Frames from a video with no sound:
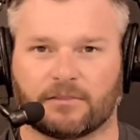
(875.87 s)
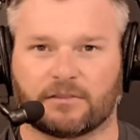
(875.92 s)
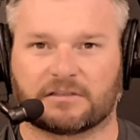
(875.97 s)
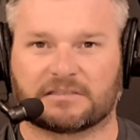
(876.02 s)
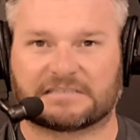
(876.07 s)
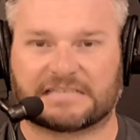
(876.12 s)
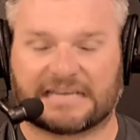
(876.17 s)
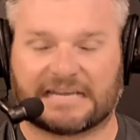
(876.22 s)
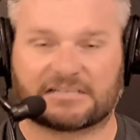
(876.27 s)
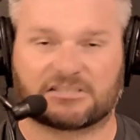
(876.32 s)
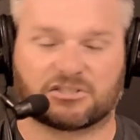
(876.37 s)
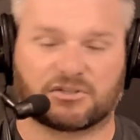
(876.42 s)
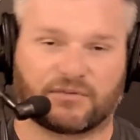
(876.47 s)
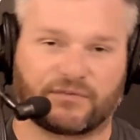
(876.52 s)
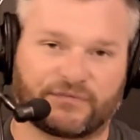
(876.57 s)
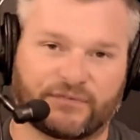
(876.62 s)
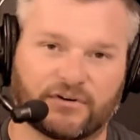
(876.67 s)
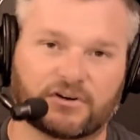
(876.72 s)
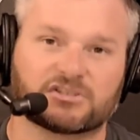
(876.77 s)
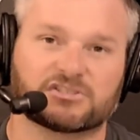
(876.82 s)
to get to the
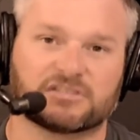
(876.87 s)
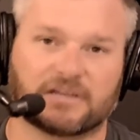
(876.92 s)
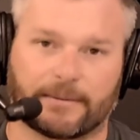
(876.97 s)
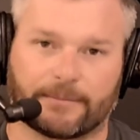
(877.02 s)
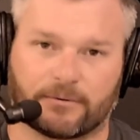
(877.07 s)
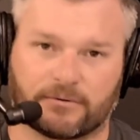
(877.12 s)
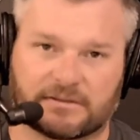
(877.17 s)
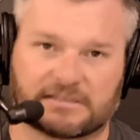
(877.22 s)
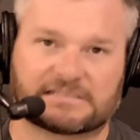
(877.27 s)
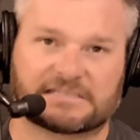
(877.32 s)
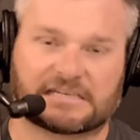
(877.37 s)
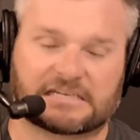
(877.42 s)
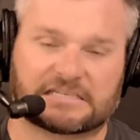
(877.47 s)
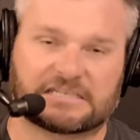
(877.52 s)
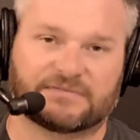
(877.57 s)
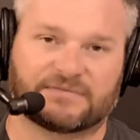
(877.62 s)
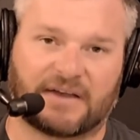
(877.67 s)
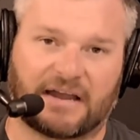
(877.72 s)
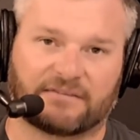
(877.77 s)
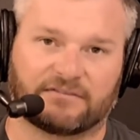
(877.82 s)
first number, the
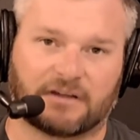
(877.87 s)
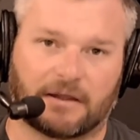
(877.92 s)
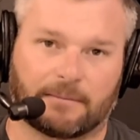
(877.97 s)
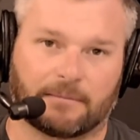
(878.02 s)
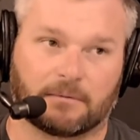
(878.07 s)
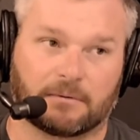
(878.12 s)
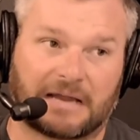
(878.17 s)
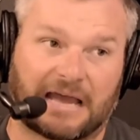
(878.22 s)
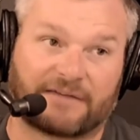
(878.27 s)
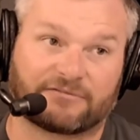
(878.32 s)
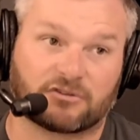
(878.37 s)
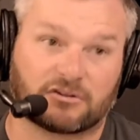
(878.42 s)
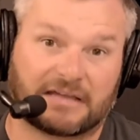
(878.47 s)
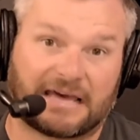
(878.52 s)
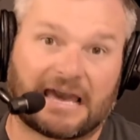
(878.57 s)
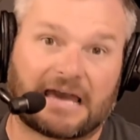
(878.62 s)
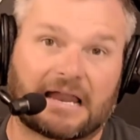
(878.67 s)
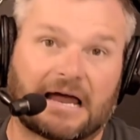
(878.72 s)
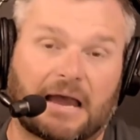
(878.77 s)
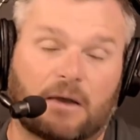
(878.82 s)
65 number. But after
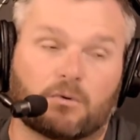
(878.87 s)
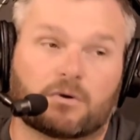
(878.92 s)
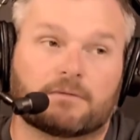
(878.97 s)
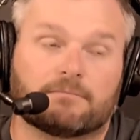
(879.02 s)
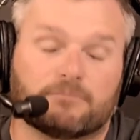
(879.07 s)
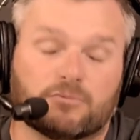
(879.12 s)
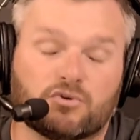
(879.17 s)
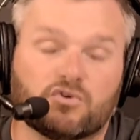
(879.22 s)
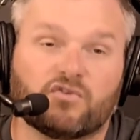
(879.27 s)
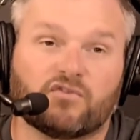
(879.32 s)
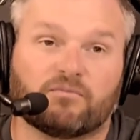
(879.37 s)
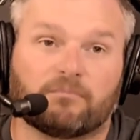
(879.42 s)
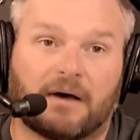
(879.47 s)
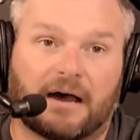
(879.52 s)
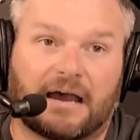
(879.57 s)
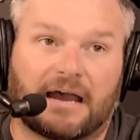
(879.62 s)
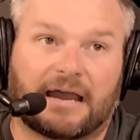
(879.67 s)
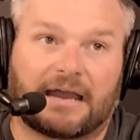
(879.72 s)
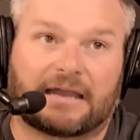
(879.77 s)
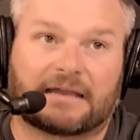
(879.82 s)
that, I want to move
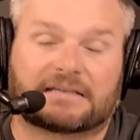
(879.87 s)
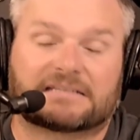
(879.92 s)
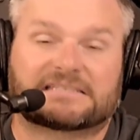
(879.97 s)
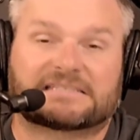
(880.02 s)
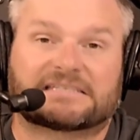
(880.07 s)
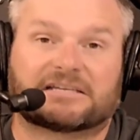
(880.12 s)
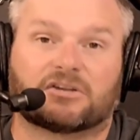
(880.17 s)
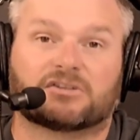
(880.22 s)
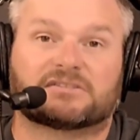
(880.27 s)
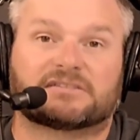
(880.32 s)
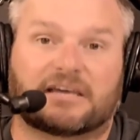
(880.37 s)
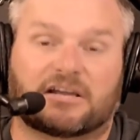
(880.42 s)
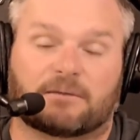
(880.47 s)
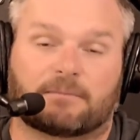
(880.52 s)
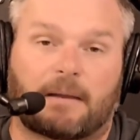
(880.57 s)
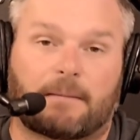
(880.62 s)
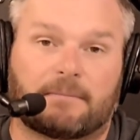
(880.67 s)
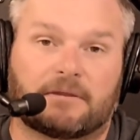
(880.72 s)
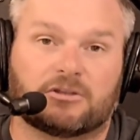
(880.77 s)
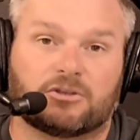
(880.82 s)
my skill set or
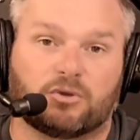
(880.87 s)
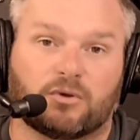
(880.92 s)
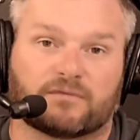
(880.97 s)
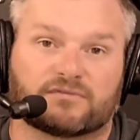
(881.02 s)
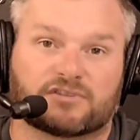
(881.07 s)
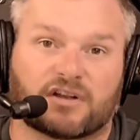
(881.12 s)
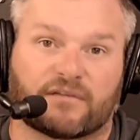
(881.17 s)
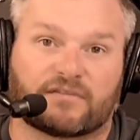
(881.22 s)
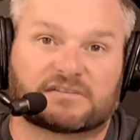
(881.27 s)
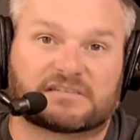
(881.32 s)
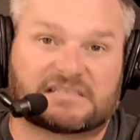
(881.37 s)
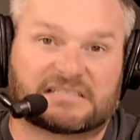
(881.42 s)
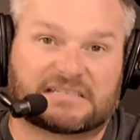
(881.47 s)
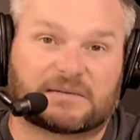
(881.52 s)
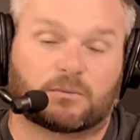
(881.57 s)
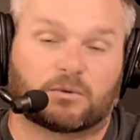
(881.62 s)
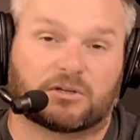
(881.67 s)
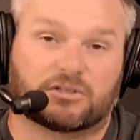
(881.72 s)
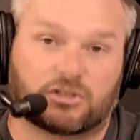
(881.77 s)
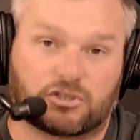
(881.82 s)
my menu of services I'm
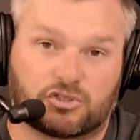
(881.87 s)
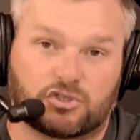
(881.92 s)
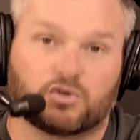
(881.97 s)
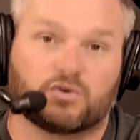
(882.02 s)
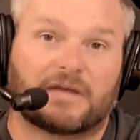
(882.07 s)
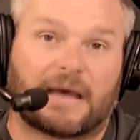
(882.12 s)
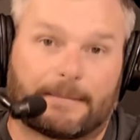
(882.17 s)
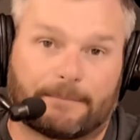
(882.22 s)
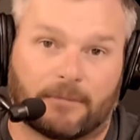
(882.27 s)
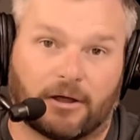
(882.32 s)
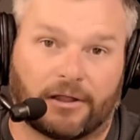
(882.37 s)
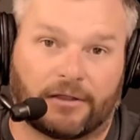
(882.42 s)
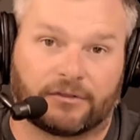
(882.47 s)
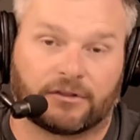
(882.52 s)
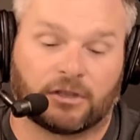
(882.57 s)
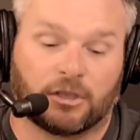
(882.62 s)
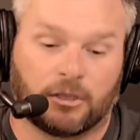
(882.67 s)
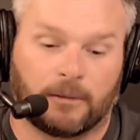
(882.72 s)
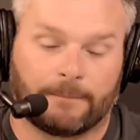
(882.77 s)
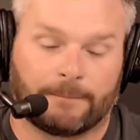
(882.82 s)
willing to do that month
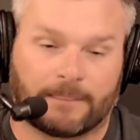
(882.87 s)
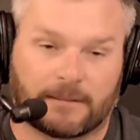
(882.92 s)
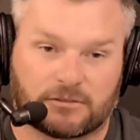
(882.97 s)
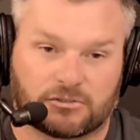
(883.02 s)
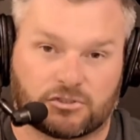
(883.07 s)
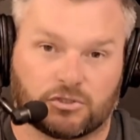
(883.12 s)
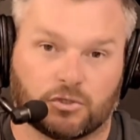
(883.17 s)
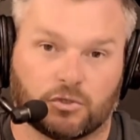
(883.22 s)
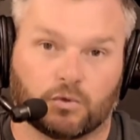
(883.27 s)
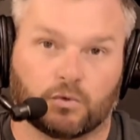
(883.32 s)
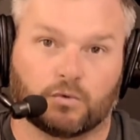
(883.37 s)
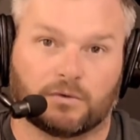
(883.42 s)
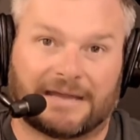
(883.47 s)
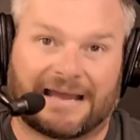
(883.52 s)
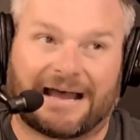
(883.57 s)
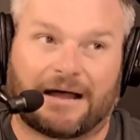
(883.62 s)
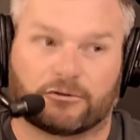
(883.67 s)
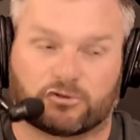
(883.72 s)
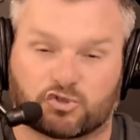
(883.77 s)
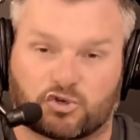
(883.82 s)
to
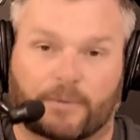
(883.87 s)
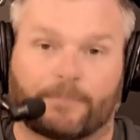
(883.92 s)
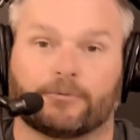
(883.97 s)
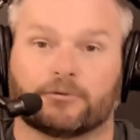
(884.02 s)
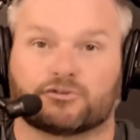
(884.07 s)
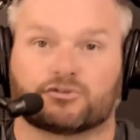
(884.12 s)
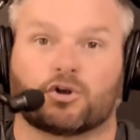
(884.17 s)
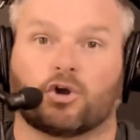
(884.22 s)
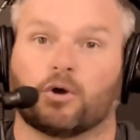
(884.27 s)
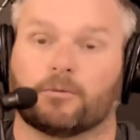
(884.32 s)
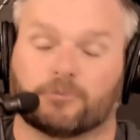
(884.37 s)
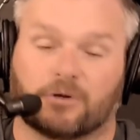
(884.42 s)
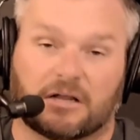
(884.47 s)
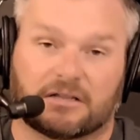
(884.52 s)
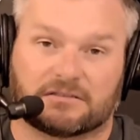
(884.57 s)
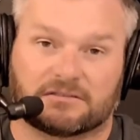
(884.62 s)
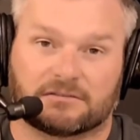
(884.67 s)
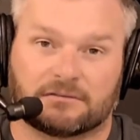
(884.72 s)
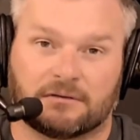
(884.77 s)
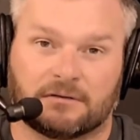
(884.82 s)
now triples or home
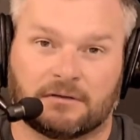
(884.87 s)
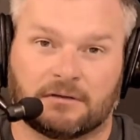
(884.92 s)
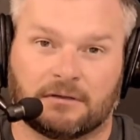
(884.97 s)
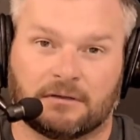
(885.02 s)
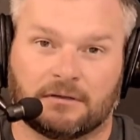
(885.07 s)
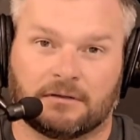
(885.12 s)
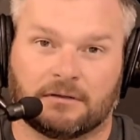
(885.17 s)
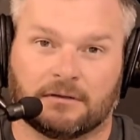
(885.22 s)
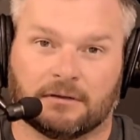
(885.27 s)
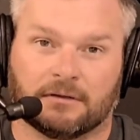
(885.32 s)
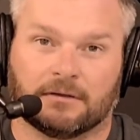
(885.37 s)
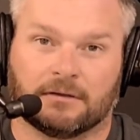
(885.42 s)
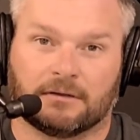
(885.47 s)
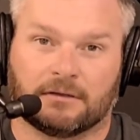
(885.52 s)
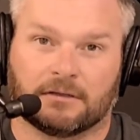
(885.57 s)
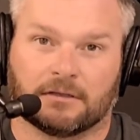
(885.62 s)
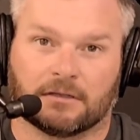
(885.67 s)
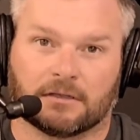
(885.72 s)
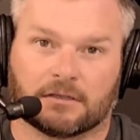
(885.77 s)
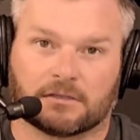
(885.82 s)
runs.
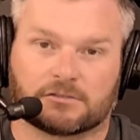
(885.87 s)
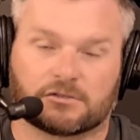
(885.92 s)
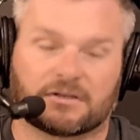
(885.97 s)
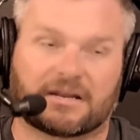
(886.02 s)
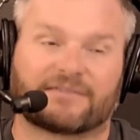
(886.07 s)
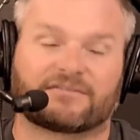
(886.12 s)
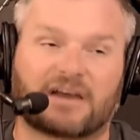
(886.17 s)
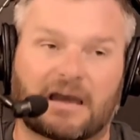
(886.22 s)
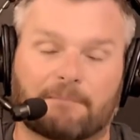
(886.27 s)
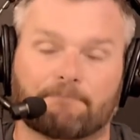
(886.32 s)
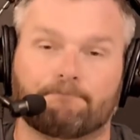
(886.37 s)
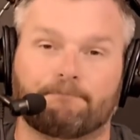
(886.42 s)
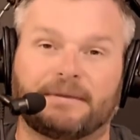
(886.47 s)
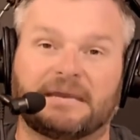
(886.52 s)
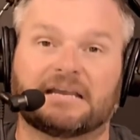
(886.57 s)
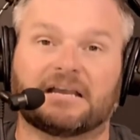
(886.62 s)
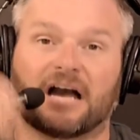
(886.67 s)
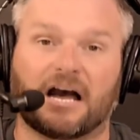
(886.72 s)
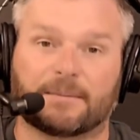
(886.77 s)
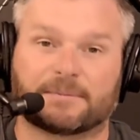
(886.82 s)
So that I've got
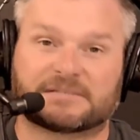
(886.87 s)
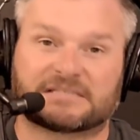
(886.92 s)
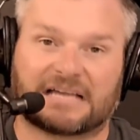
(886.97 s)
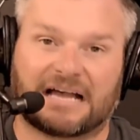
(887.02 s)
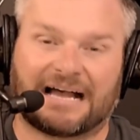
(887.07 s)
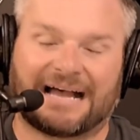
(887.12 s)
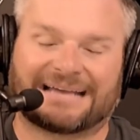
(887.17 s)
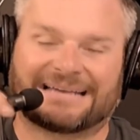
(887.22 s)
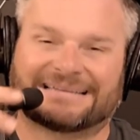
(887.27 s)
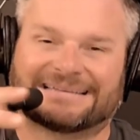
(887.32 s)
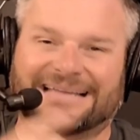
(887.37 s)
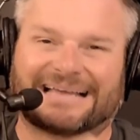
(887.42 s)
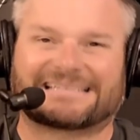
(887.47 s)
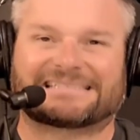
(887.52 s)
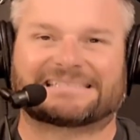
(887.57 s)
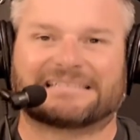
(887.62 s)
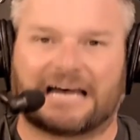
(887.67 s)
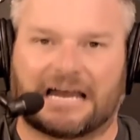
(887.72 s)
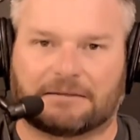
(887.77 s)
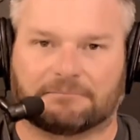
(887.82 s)
big upside, less
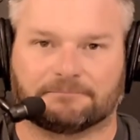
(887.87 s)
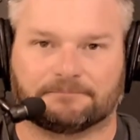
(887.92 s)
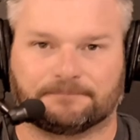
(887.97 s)
time.